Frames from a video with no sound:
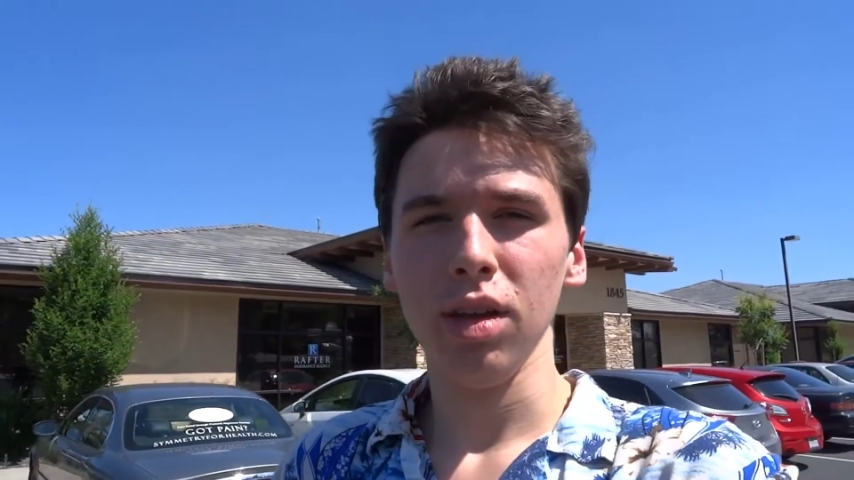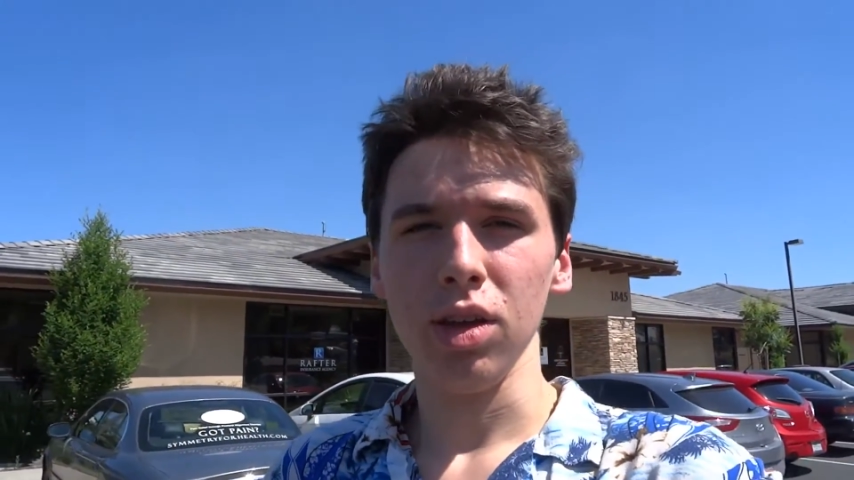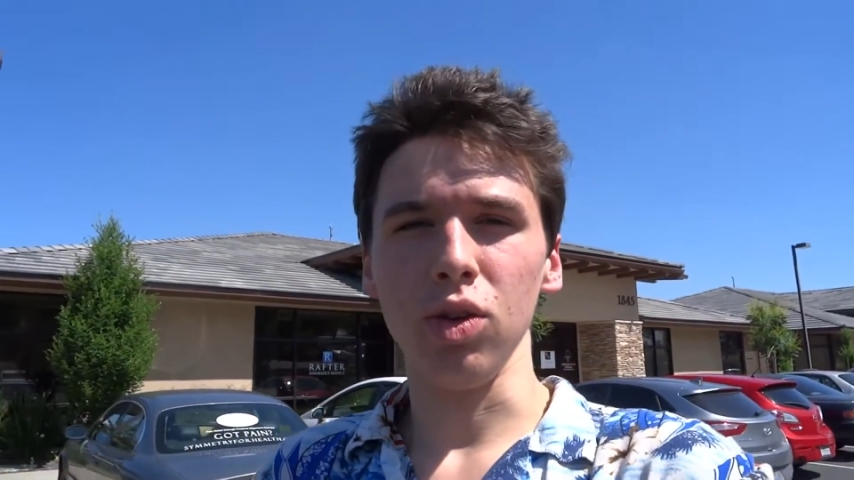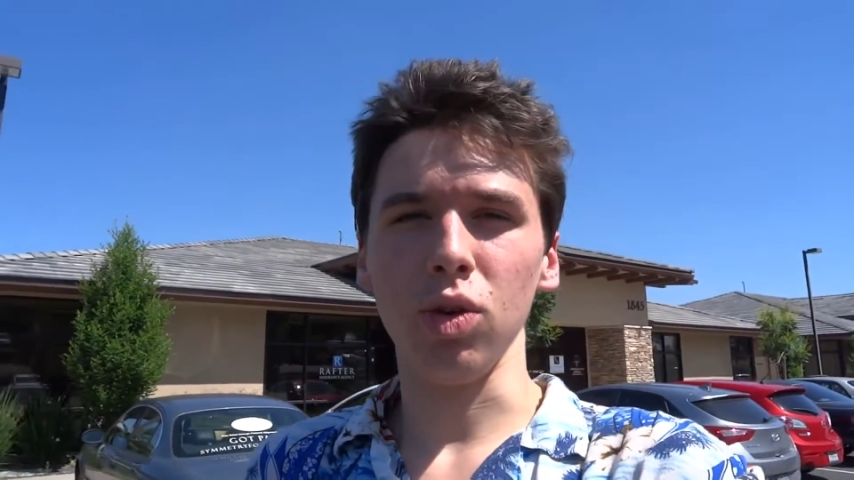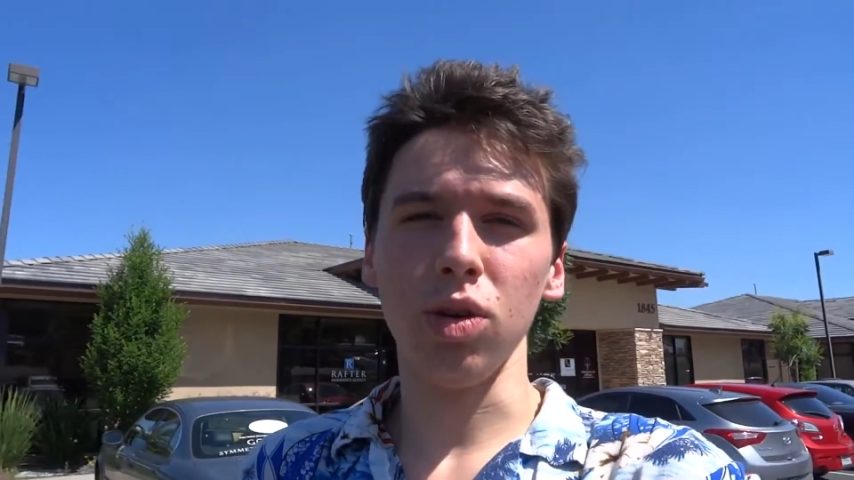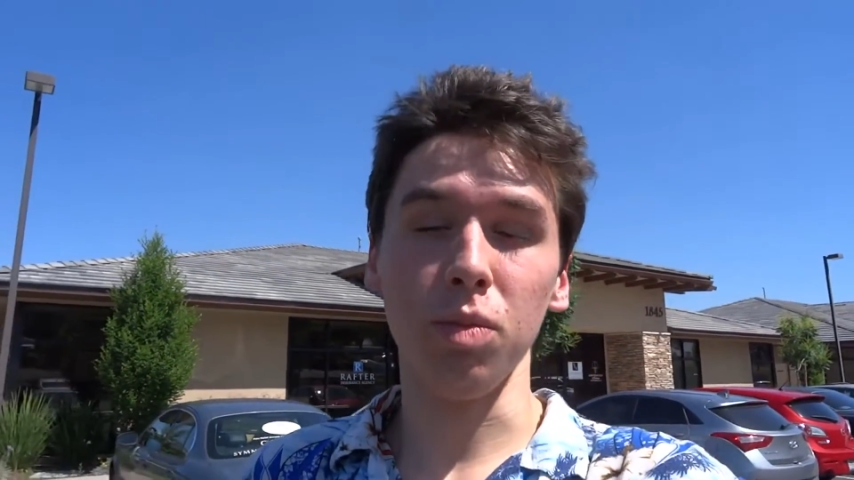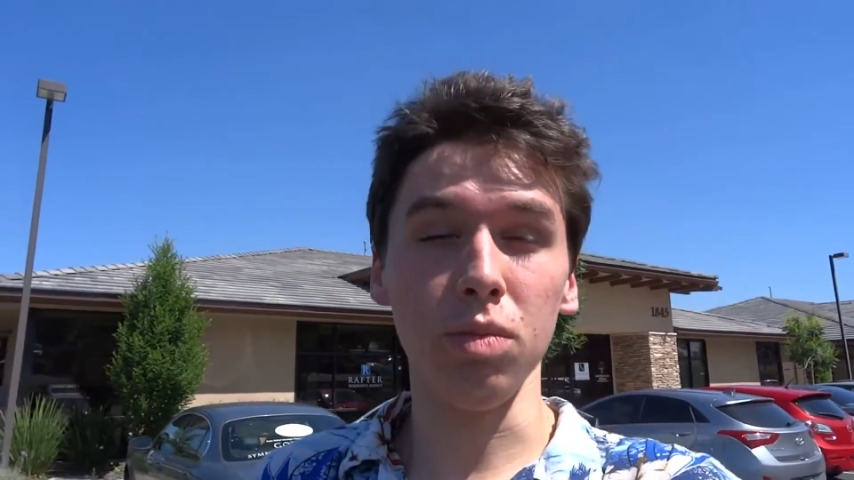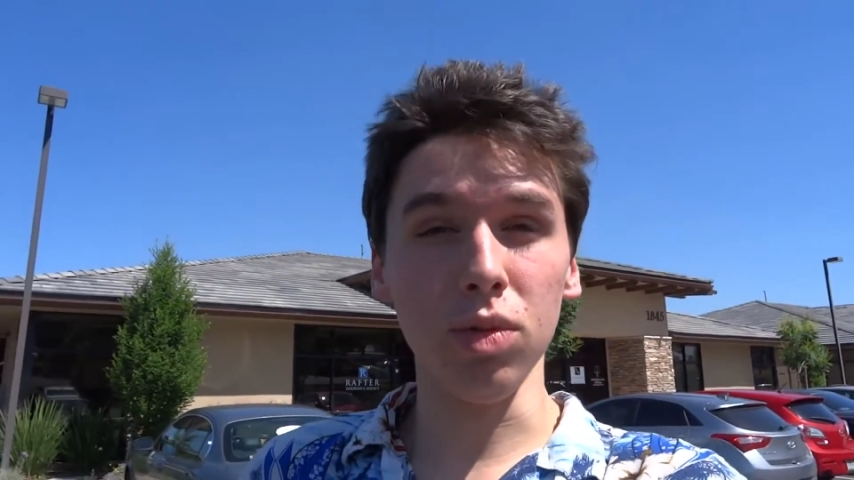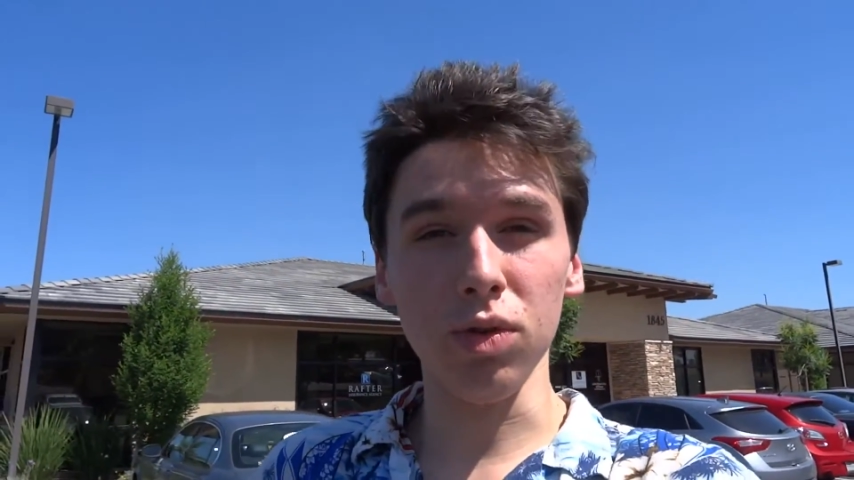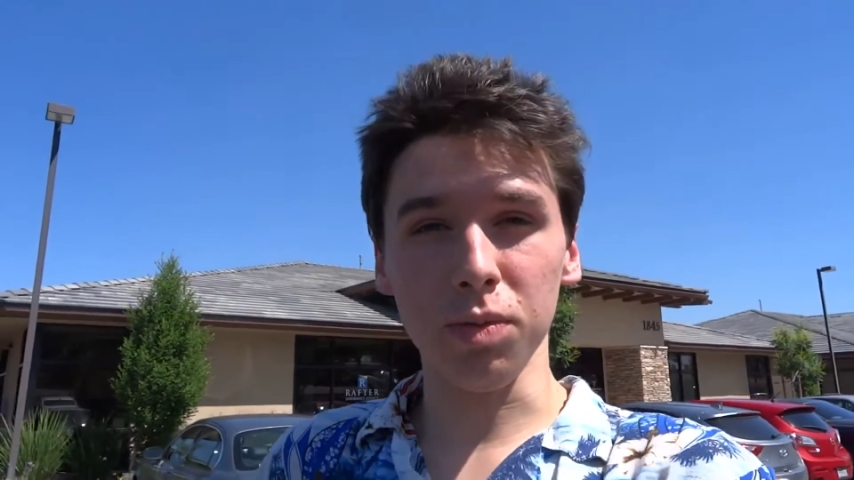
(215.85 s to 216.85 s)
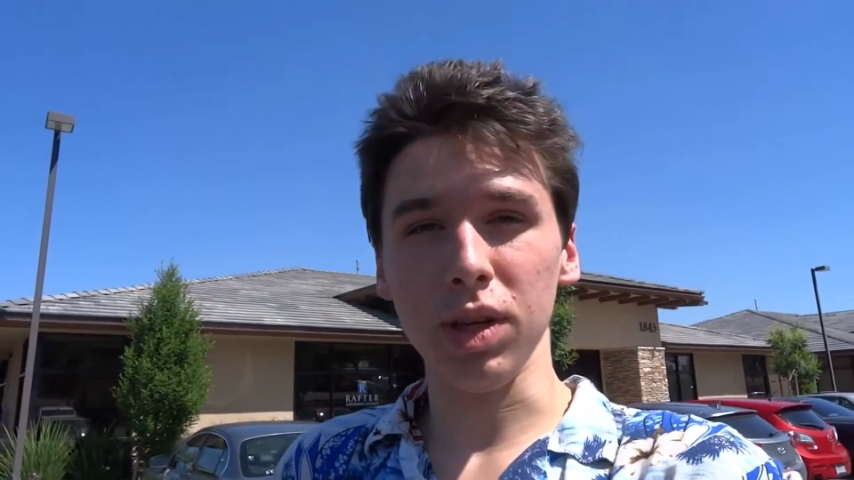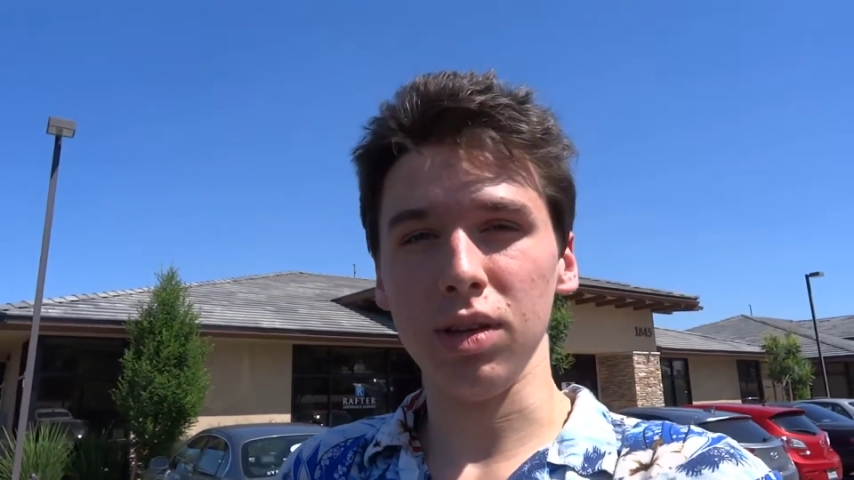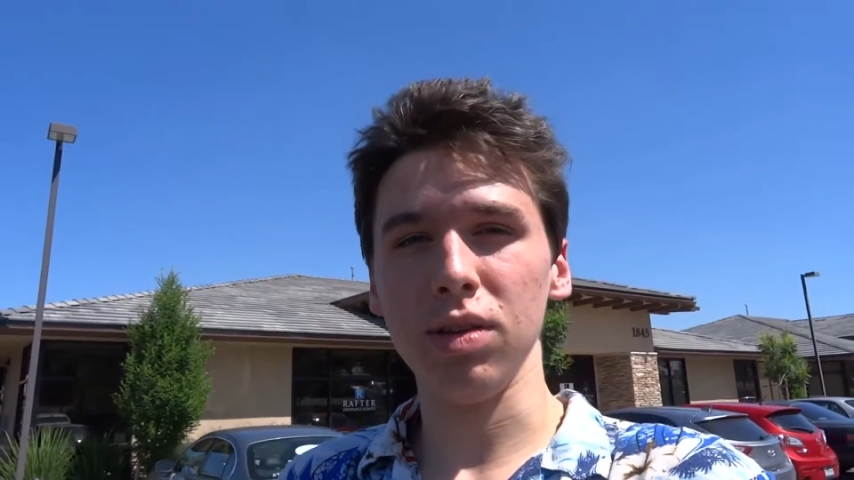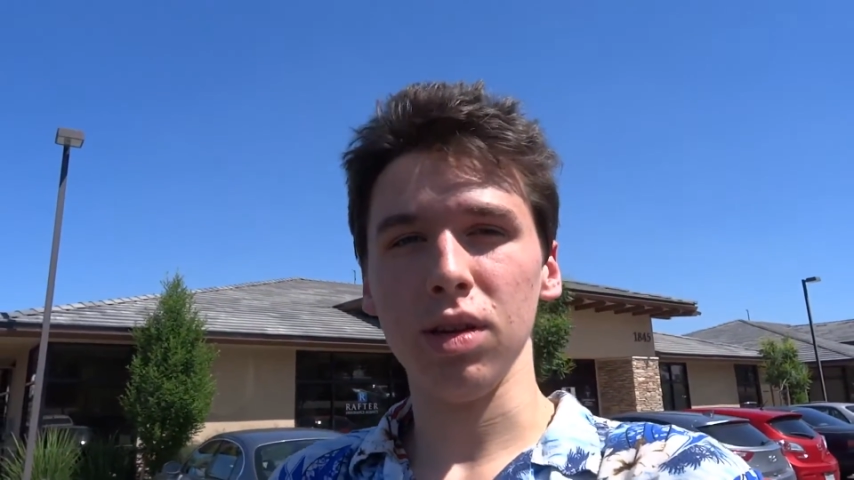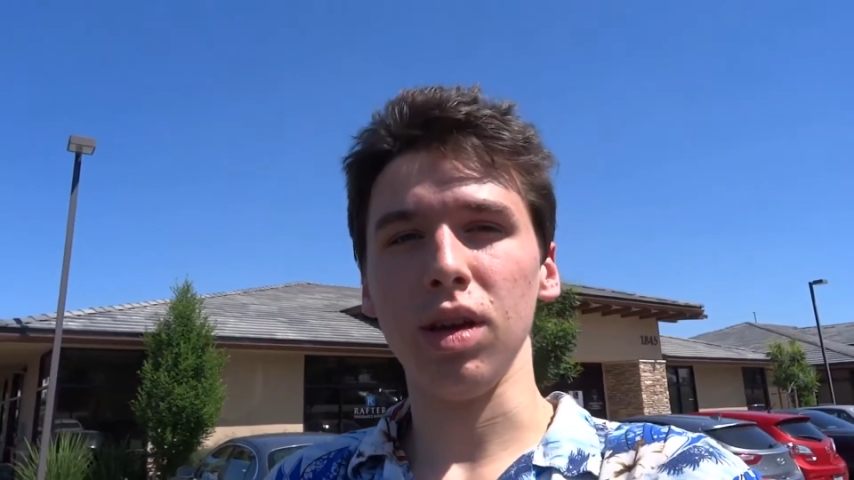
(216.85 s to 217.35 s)
your
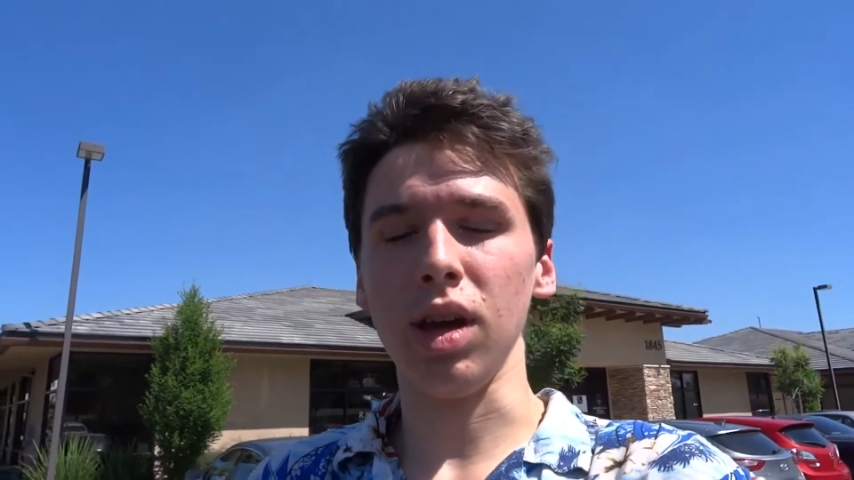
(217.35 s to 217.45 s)
movement